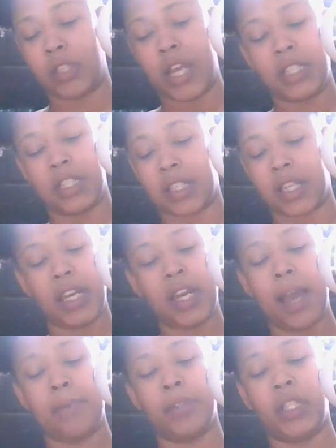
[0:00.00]
They just
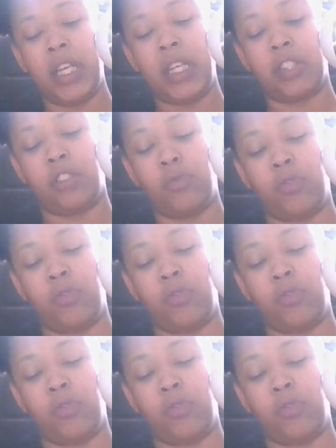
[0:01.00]
cannot believe that you